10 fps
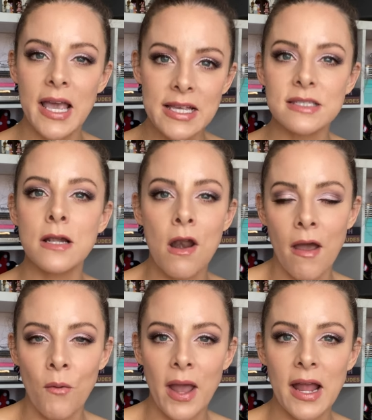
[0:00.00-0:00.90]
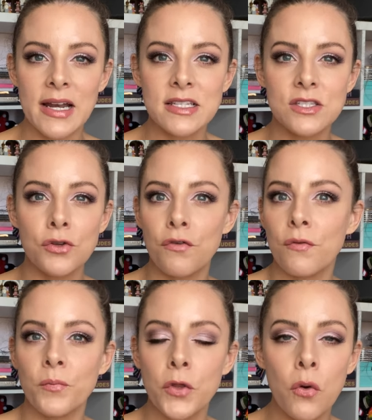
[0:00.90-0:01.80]
is lightweight and it's sort of
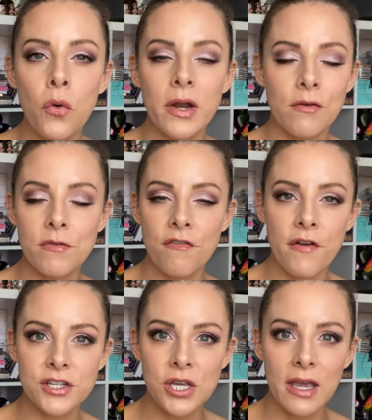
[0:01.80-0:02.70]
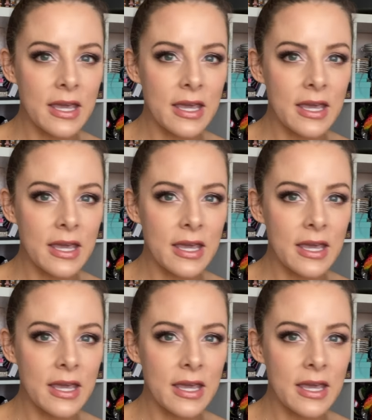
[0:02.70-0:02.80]
cooling and refreshing.